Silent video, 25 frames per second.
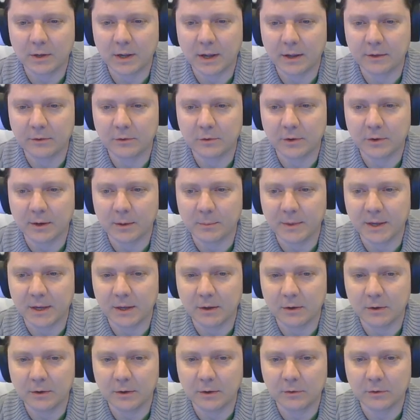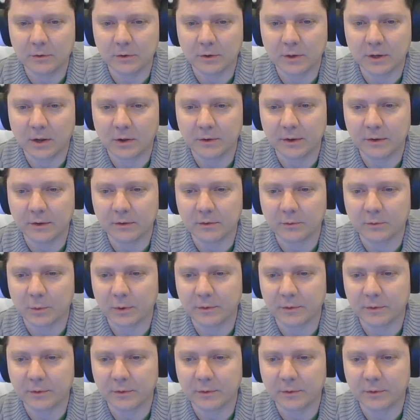Concentrate on making good use of your colonies and